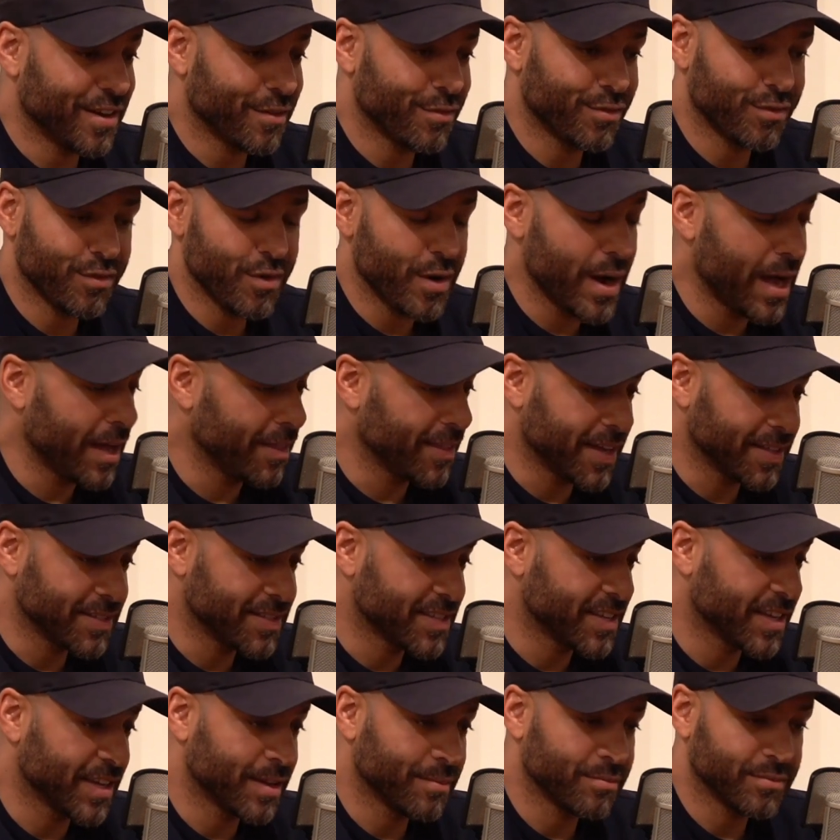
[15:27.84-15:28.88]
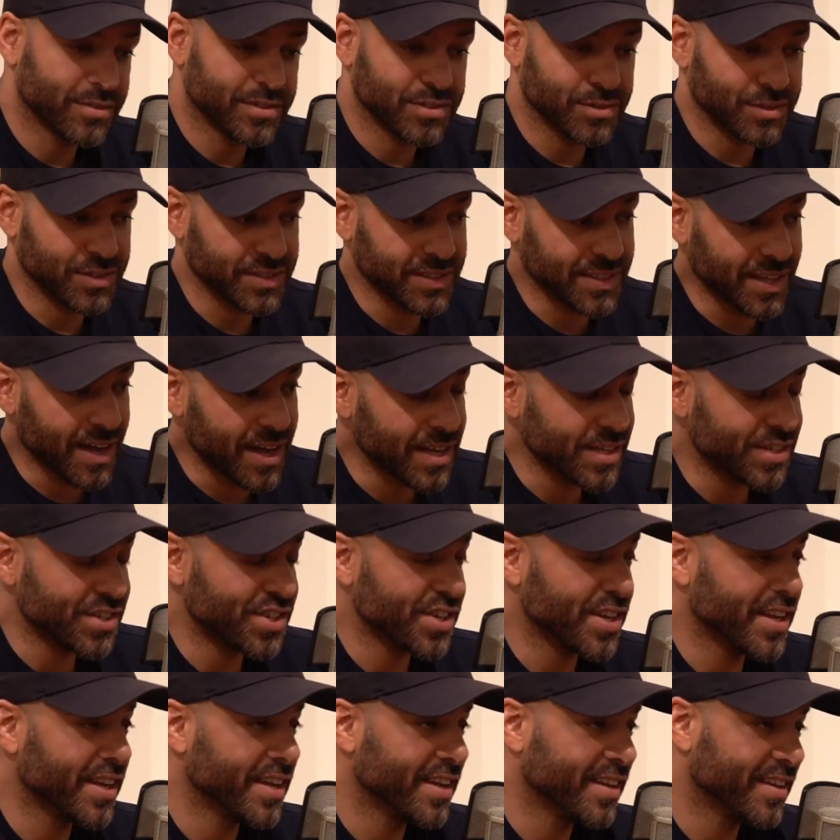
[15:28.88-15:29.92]
throughout that team. Sort of
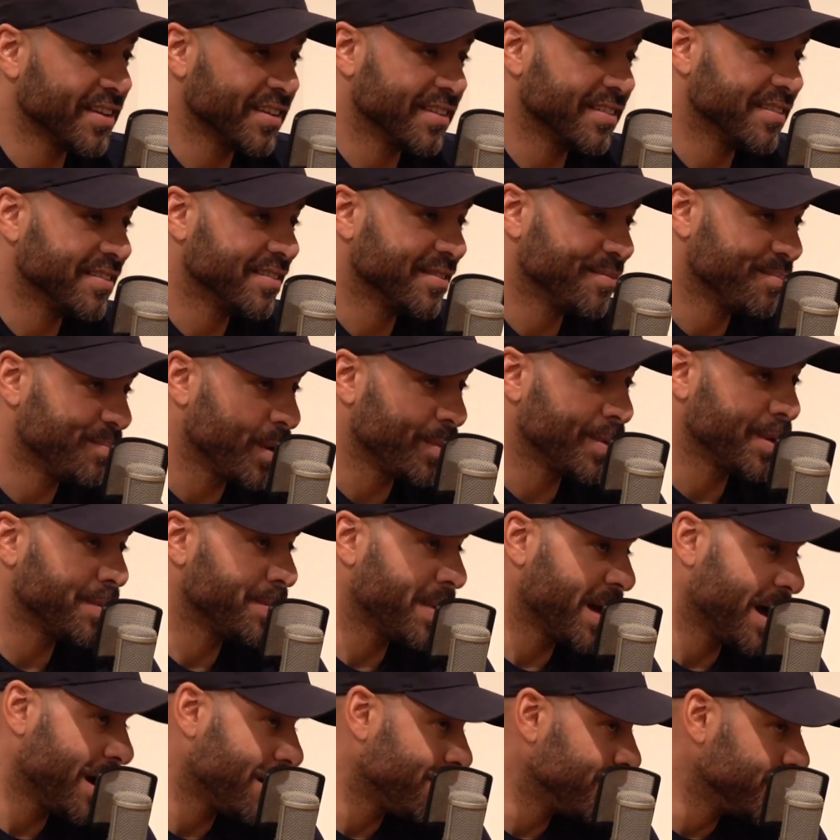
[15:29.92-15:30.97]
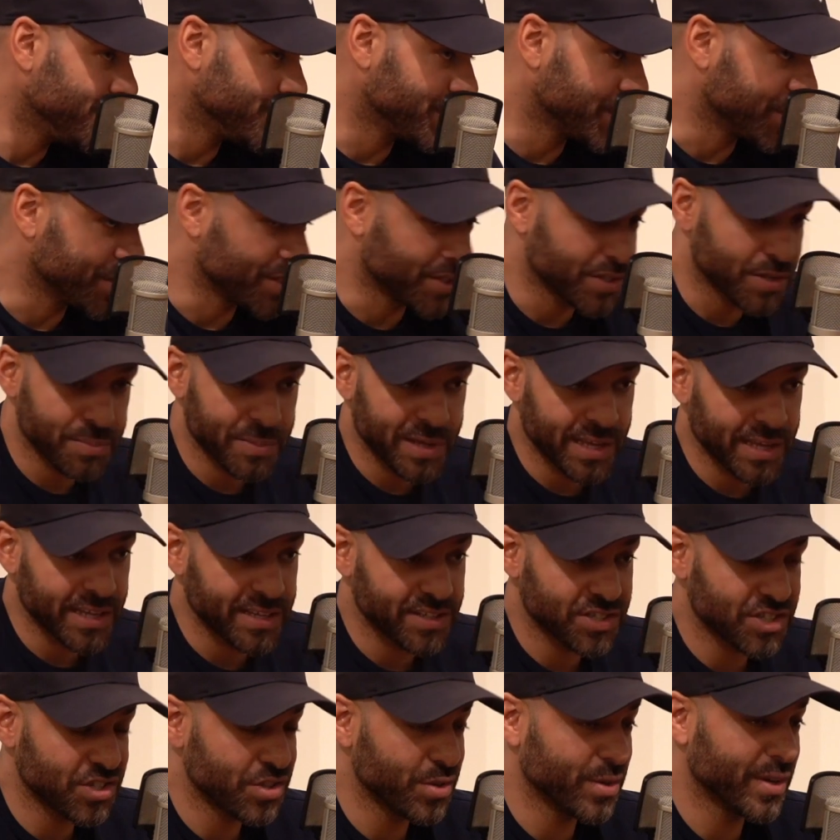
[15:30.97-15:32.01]
Dyche and Bobby Bowery was good to me.
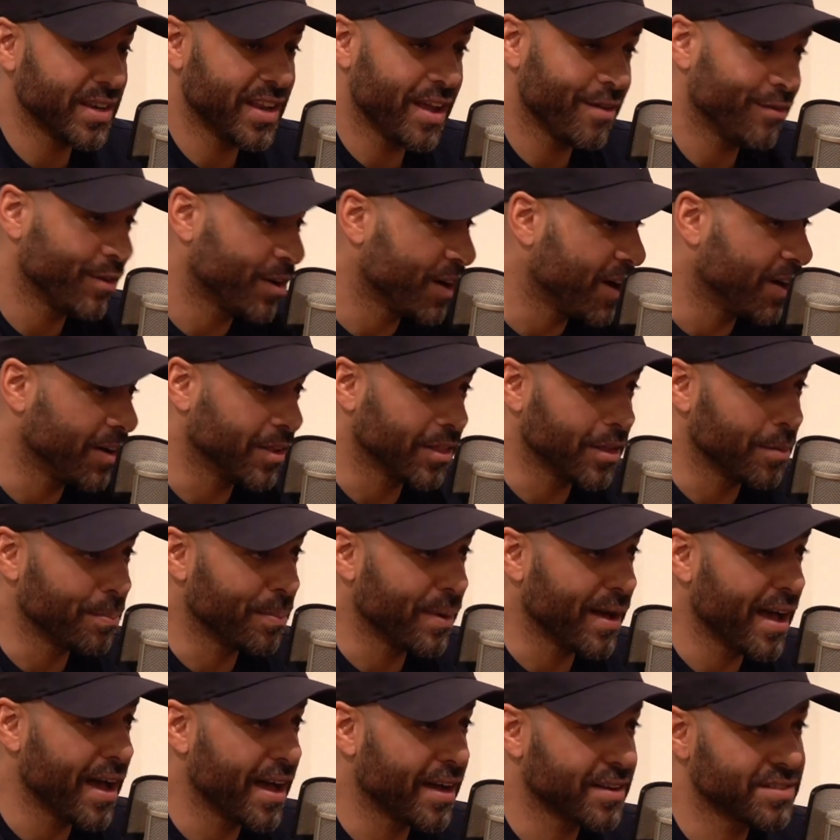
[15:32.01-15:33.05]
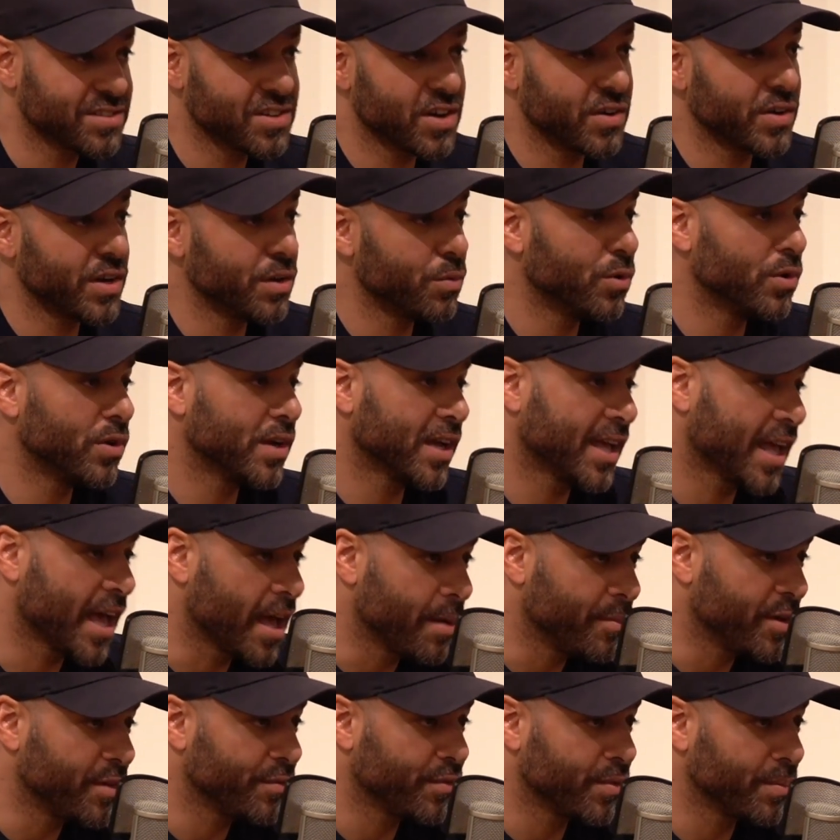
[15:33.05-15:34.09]
Stuart Nethercutt at the back. Tony Warner
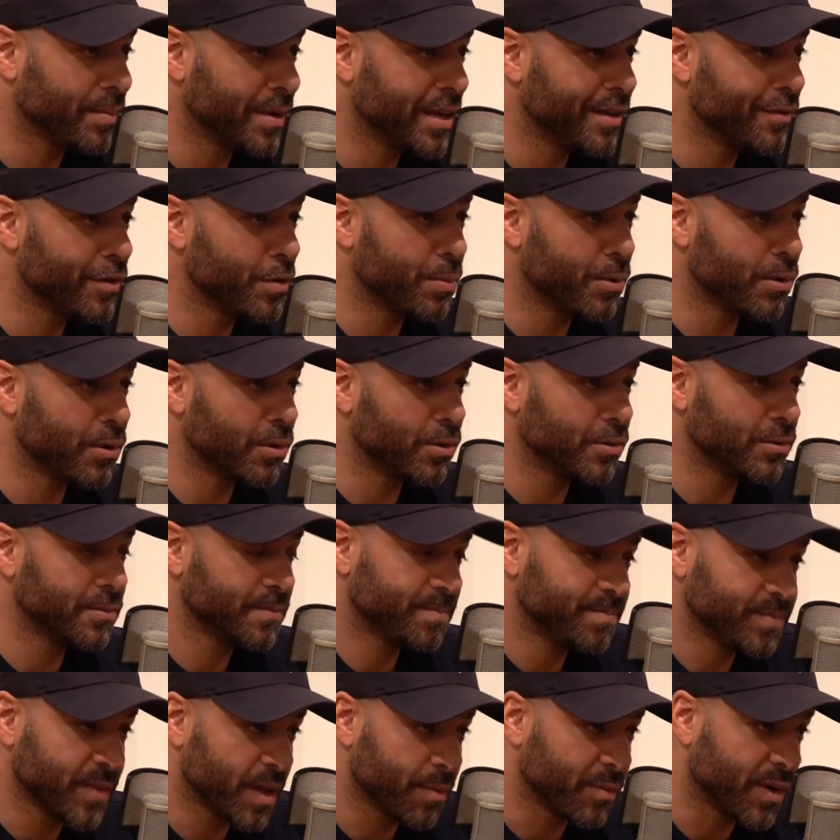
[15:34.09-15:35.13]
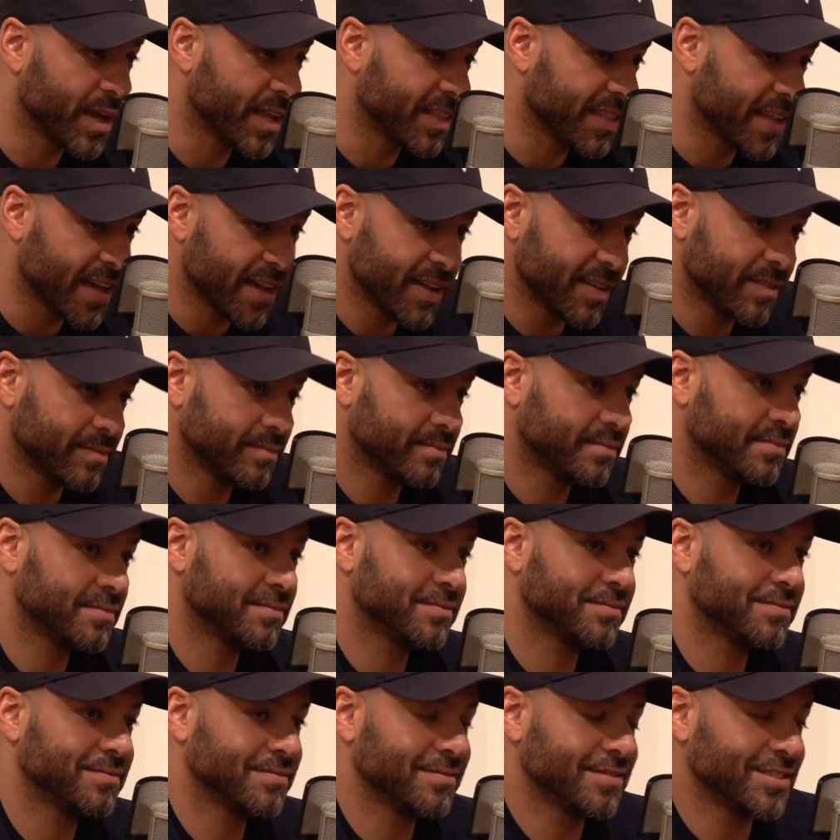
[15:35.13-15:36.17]
came in from Liverpool. Then we had that
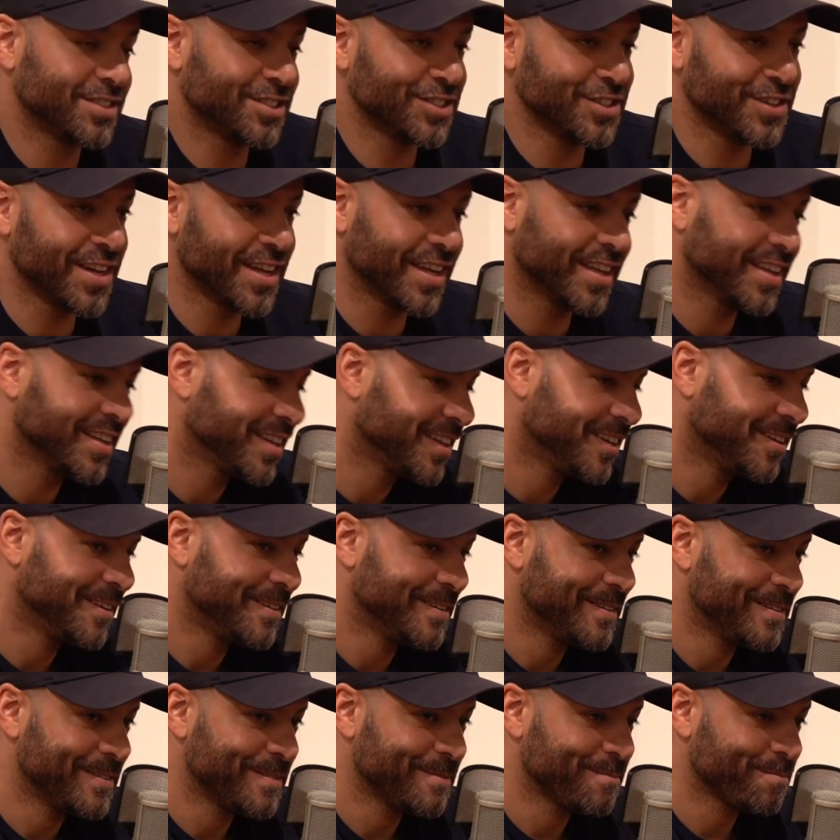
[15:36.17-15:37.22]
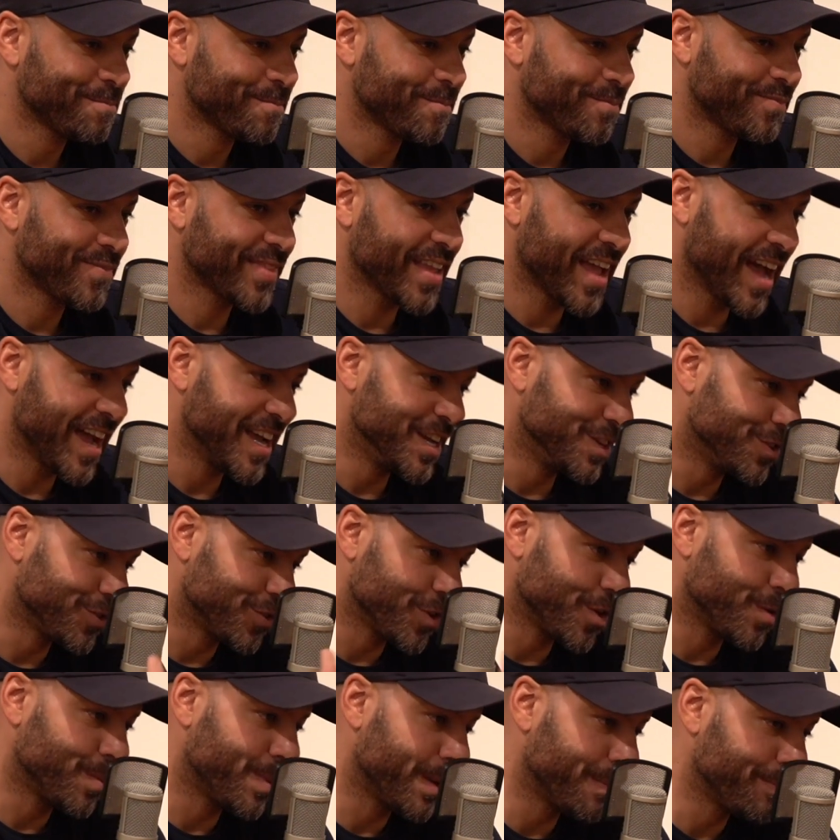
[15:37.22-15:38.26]
sort of age
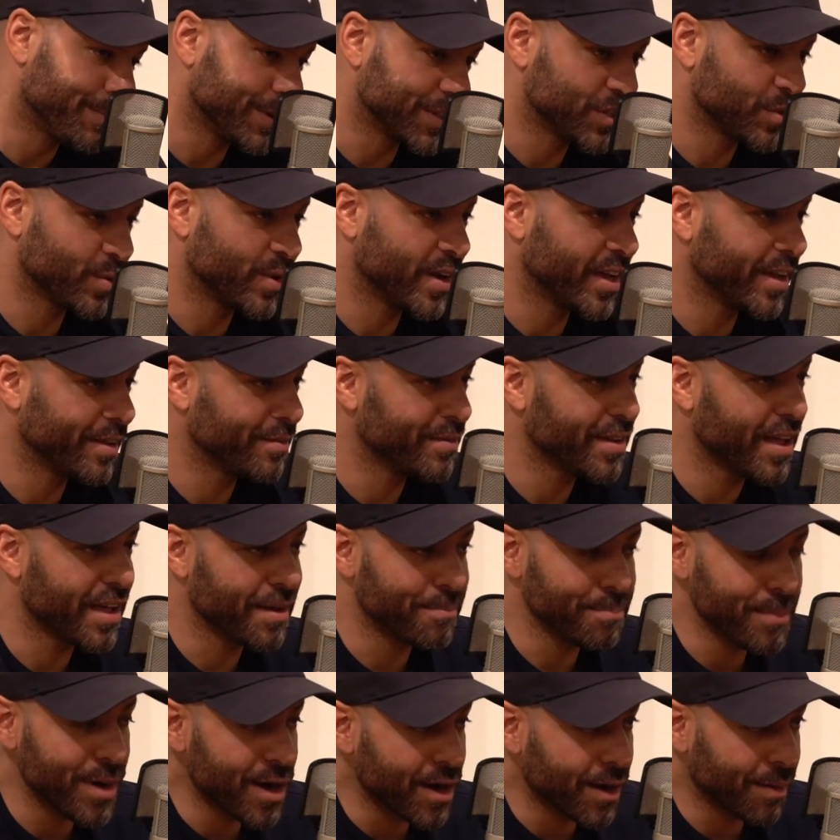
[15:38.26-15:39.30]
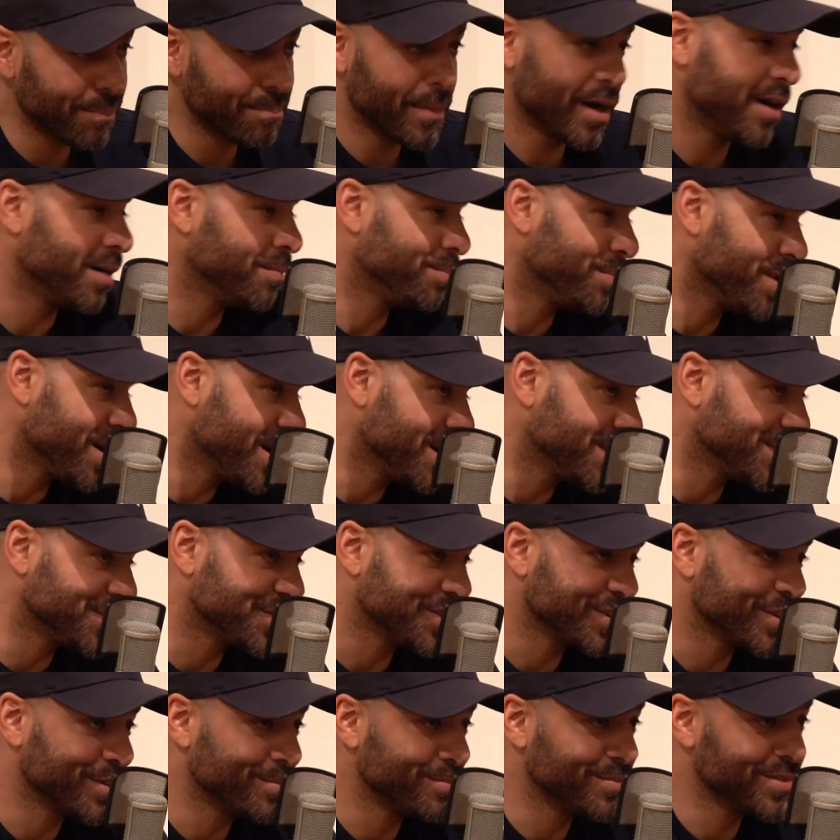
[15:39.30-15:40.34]
group in between, like Mark
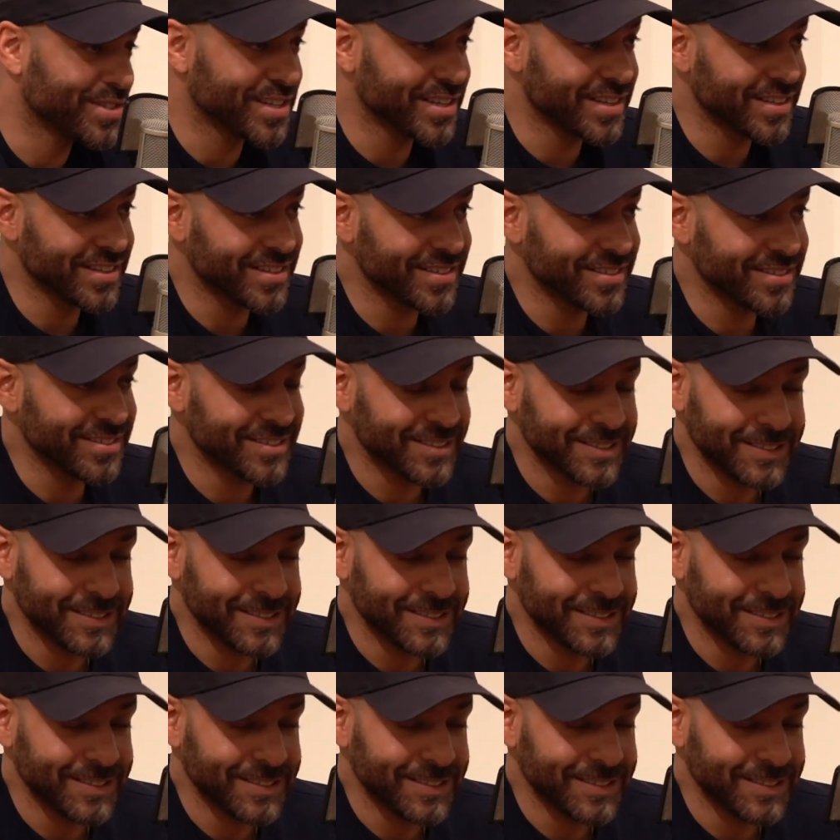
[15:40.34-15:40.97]
Birchams, and